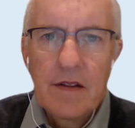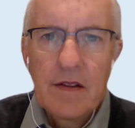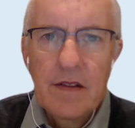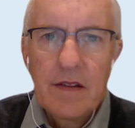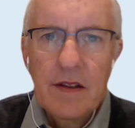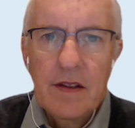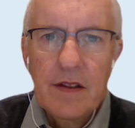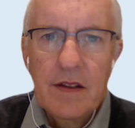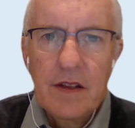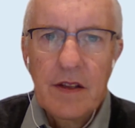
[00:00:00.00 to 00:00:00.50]

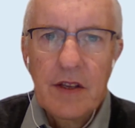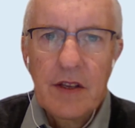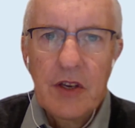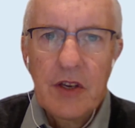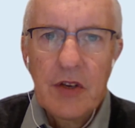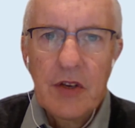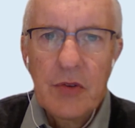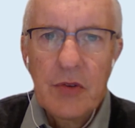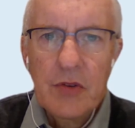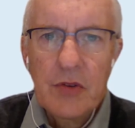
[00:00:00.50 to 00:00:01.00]
The
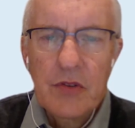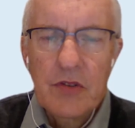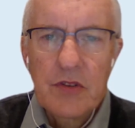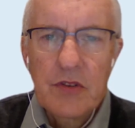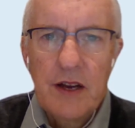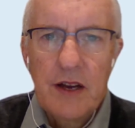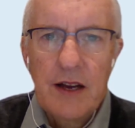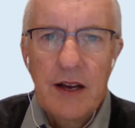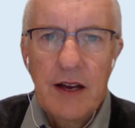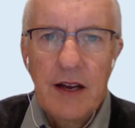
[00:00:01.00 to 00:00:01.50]
yields
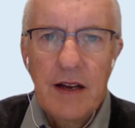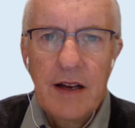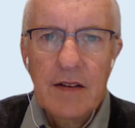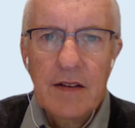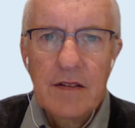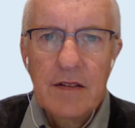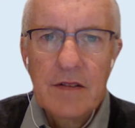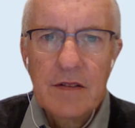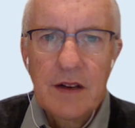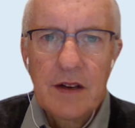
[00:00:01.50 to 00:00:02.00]
are
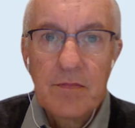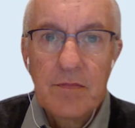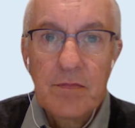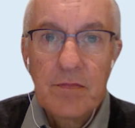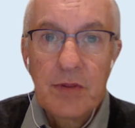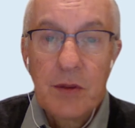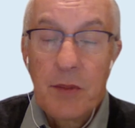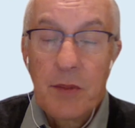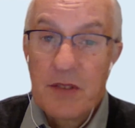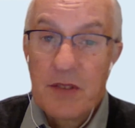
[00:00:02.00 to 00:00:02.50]

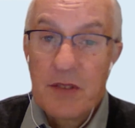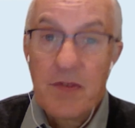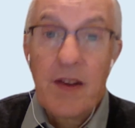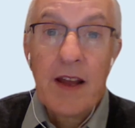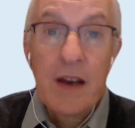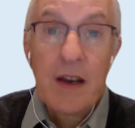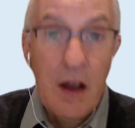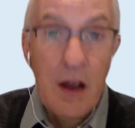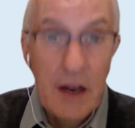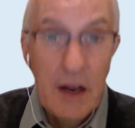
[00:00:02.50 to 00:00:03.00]
pretty much
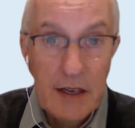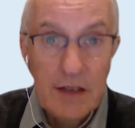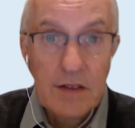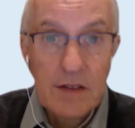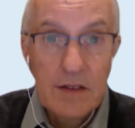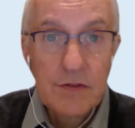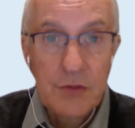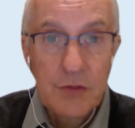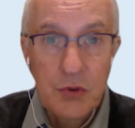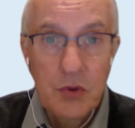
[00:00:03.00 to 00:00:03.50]
flatlining
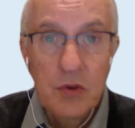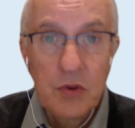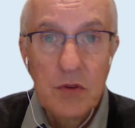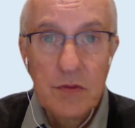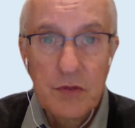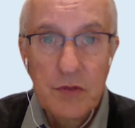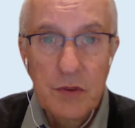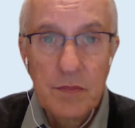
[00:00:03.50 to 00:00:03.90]
for